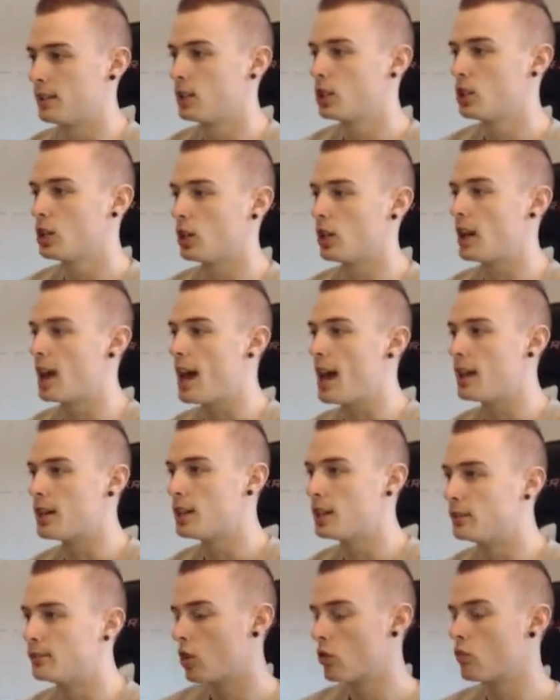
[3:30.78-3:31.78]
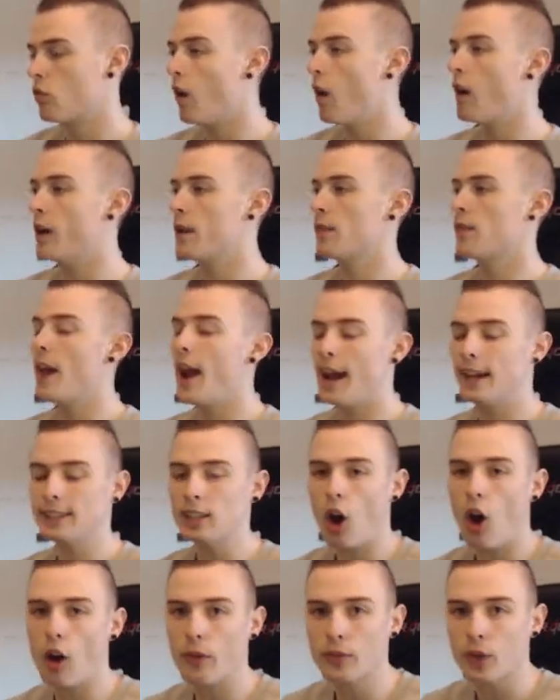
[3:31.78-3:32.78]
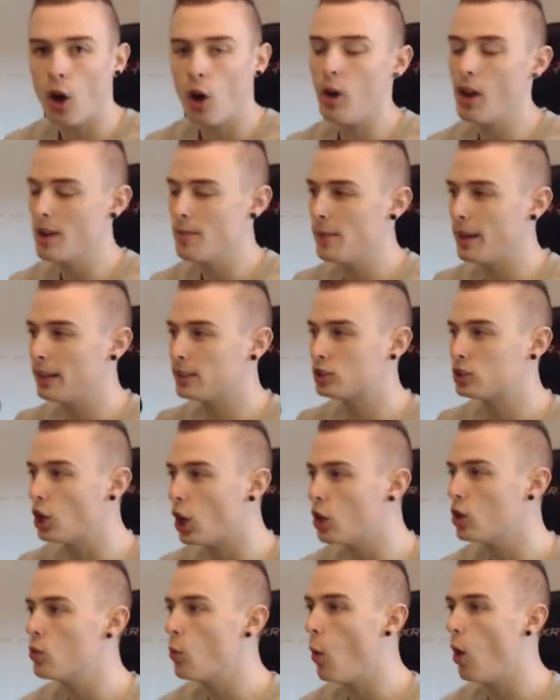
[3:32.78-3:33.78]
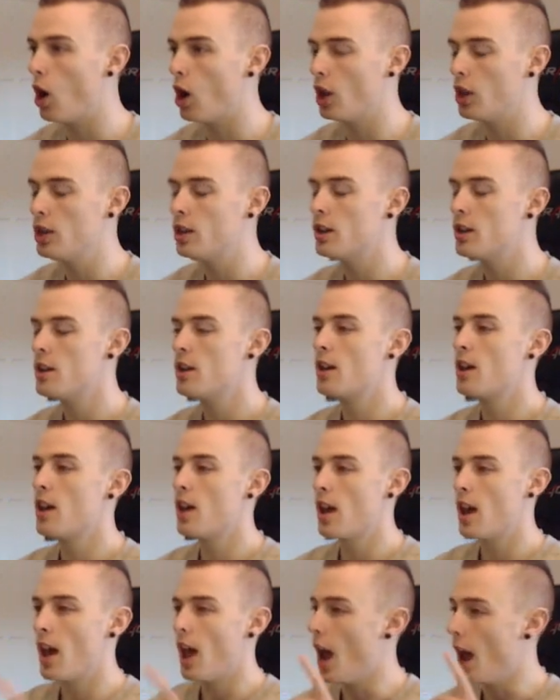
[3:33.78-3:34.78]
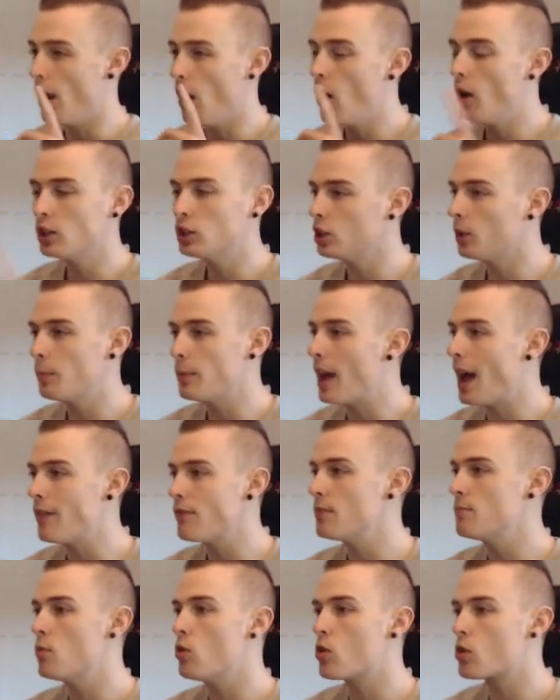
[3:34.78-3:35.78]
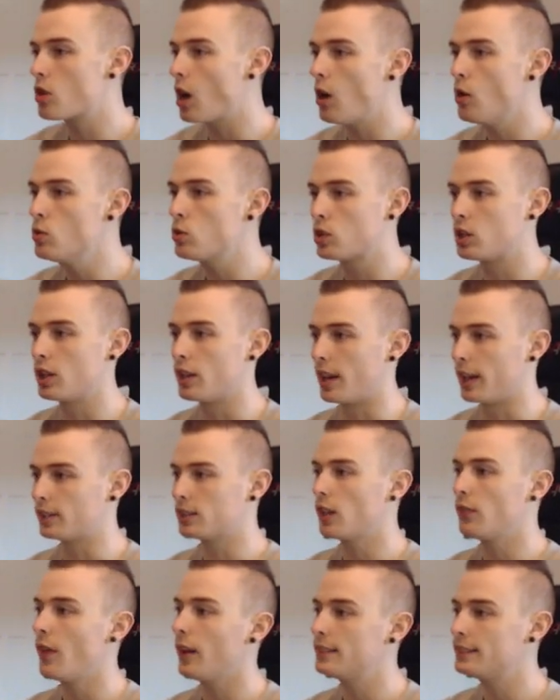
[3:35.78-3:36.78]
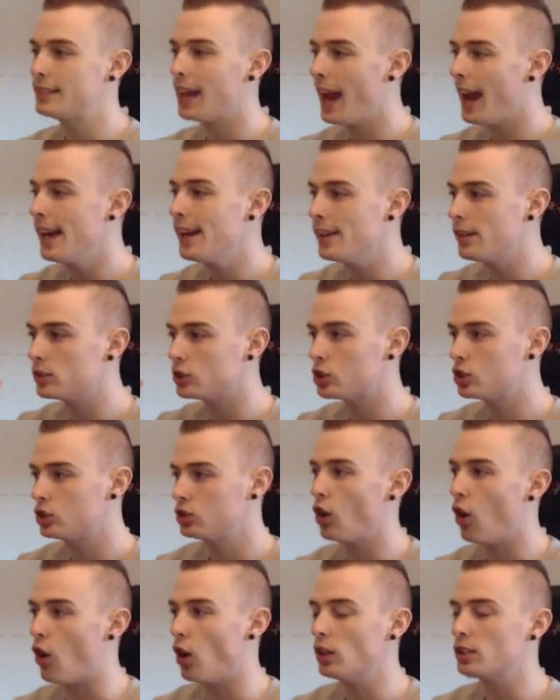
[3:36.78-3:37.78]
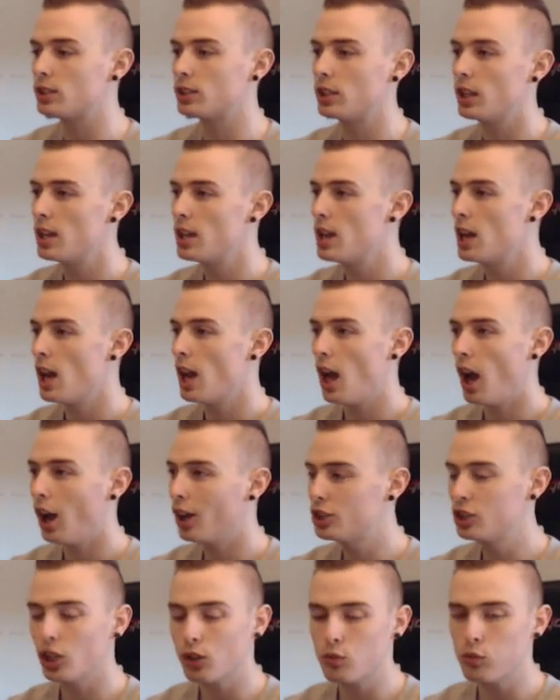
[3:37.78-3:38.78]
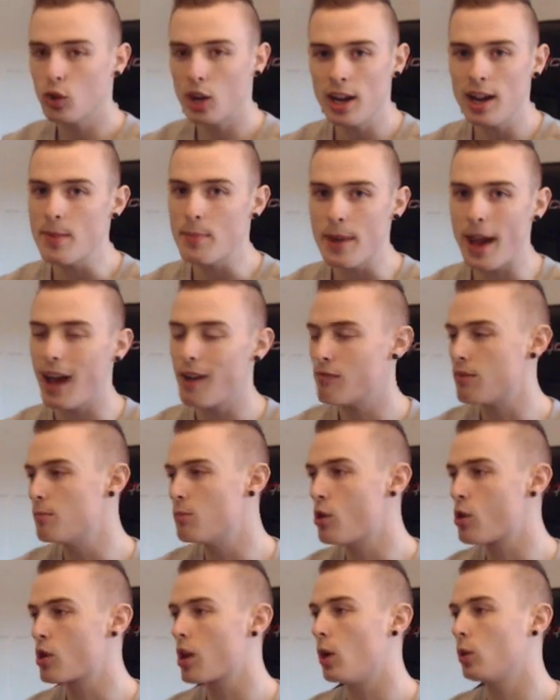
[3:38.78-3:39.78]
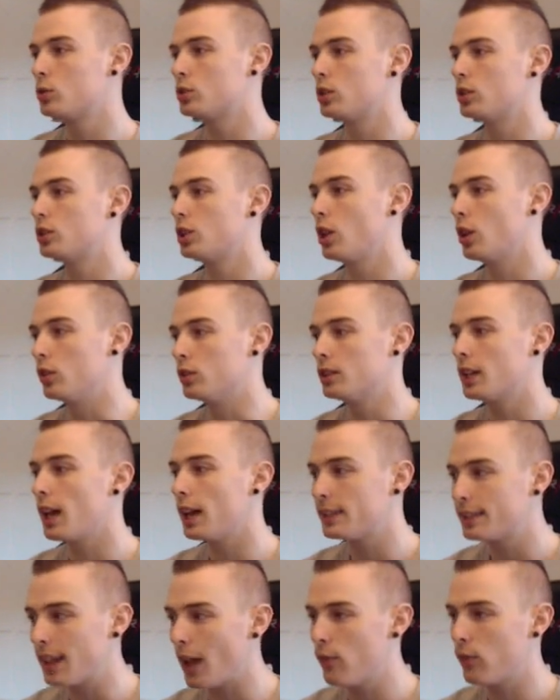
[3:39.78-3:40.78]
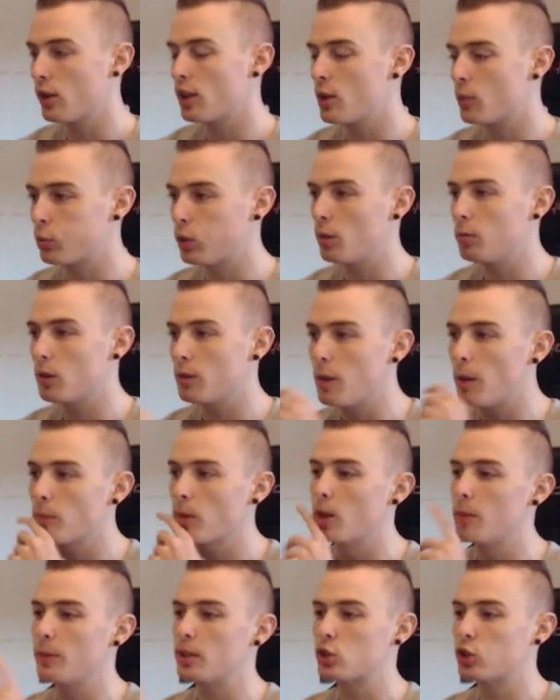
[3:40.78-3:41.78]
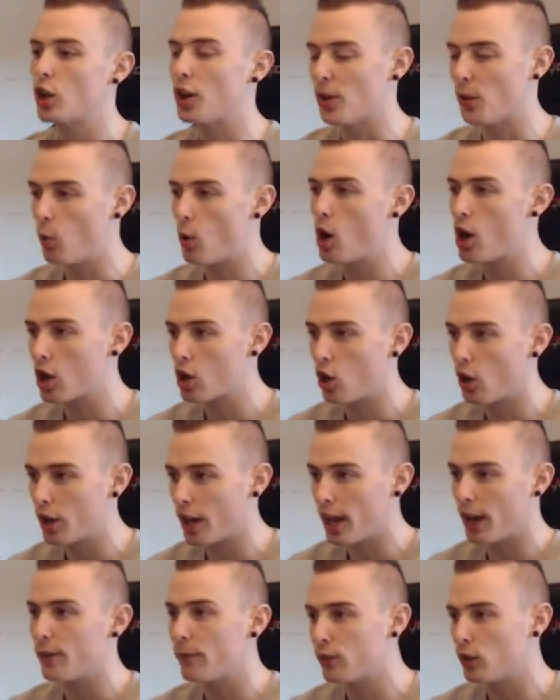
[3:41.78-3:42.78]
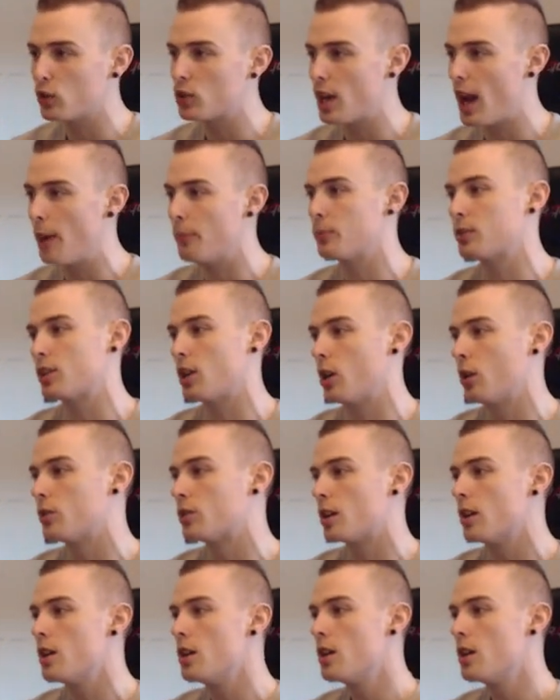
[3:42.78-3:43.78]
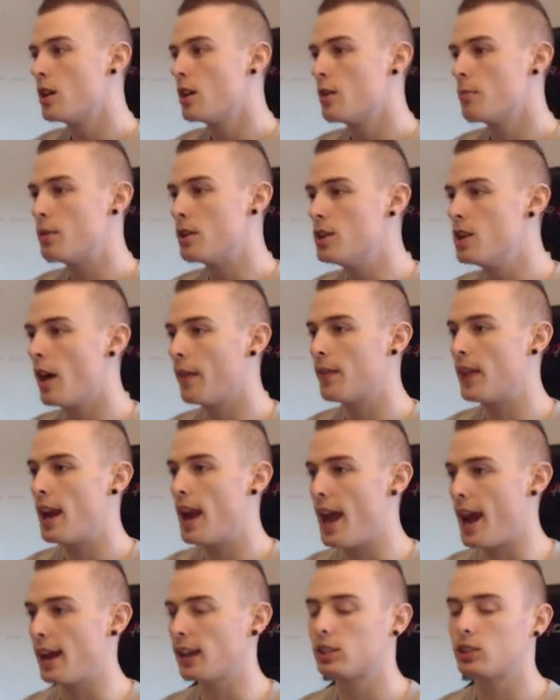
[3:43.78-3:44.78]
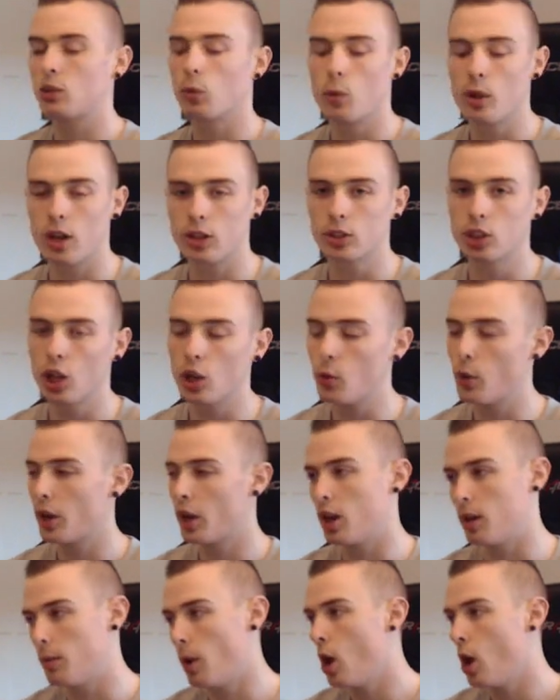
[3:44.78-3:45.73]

Good lad. Right, that is half time. It's 2-1. And I should be having more goals than this. I've had 10 shots. I should really be having more goals than two. So that's definitely a problem I'm going to be trying to work on in future episodes. But nonetheless, we are 2-1 up.